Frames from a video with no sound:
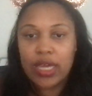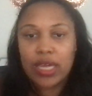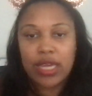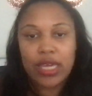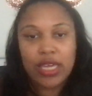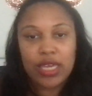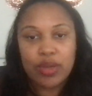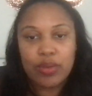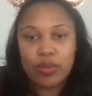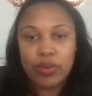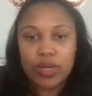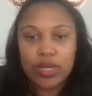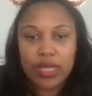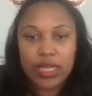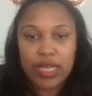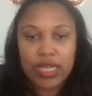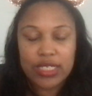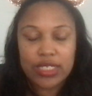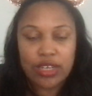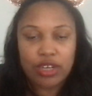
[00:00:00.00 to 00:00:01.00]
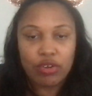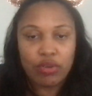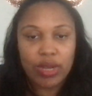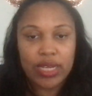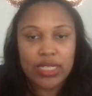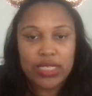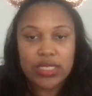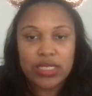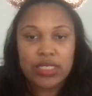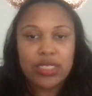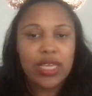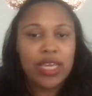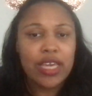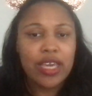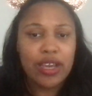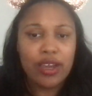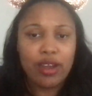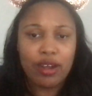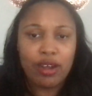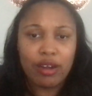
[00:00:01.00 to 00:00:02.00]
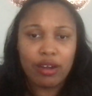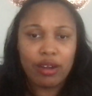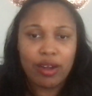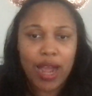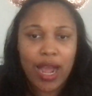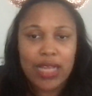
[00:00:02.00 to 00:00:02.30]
He's a great singer.